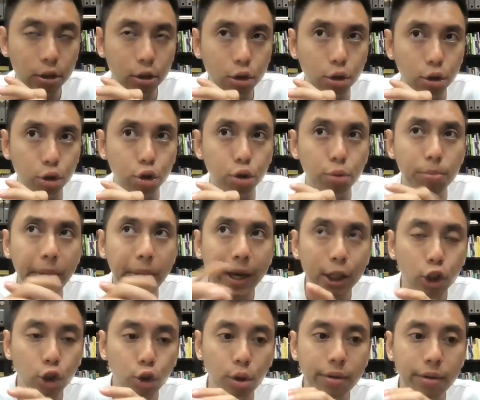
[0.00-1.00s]
to make
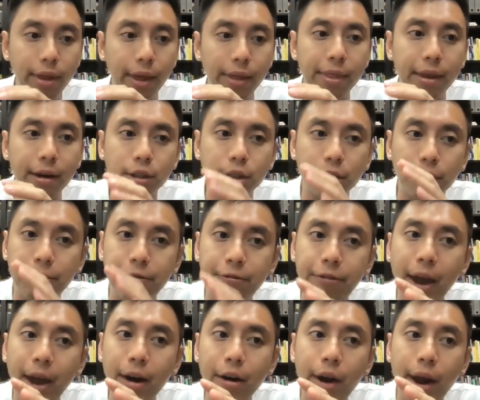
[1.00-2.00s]
sure that there's a
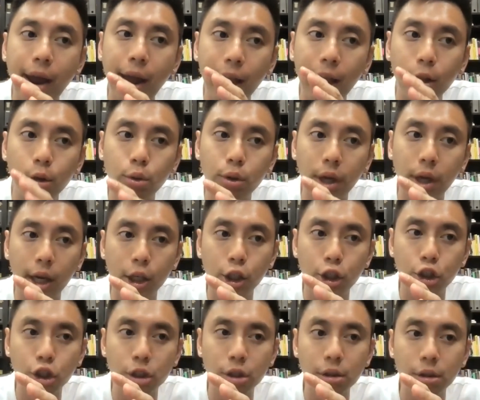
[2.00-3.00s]
fair
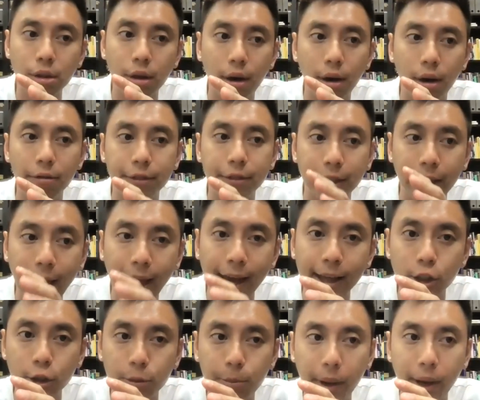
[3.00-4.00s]
allocation of the
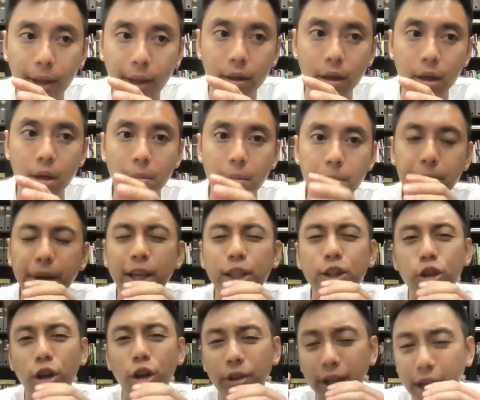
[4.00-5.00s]
ad spend
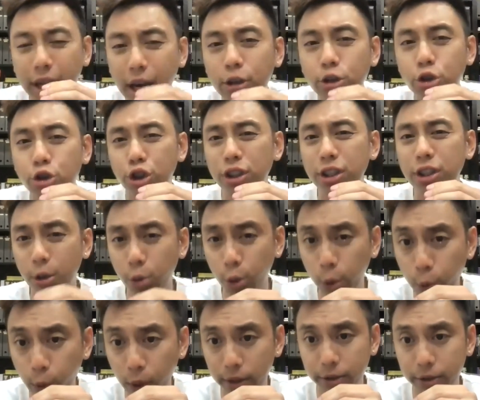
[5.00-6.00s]
based on the countries that we
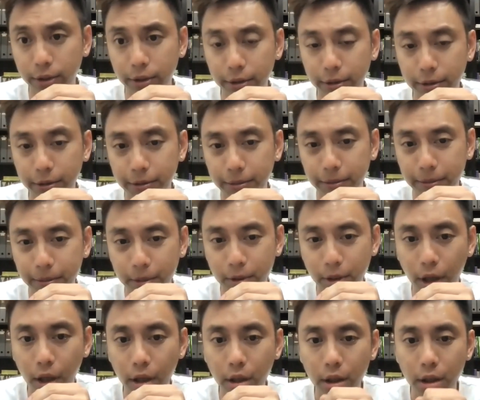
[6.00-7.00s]
want.
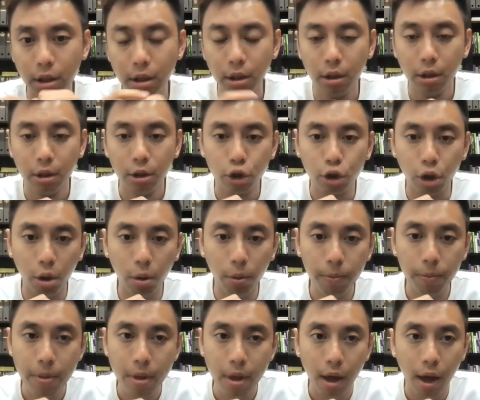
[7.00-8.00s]
Okay, so